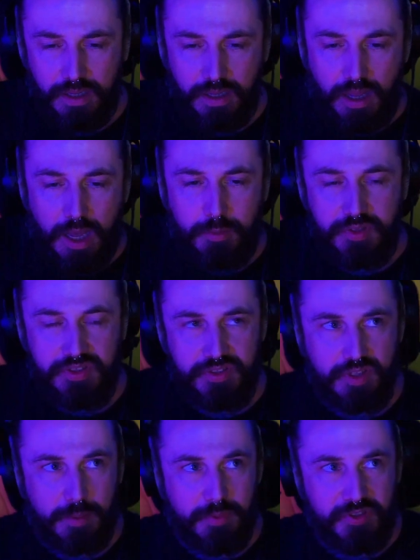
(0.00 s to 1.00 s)
I was
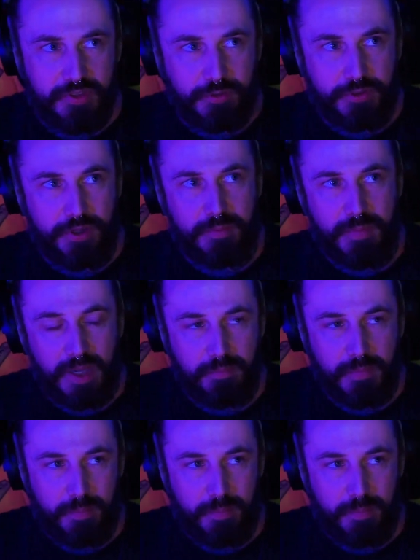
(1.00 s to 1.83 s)
still doing my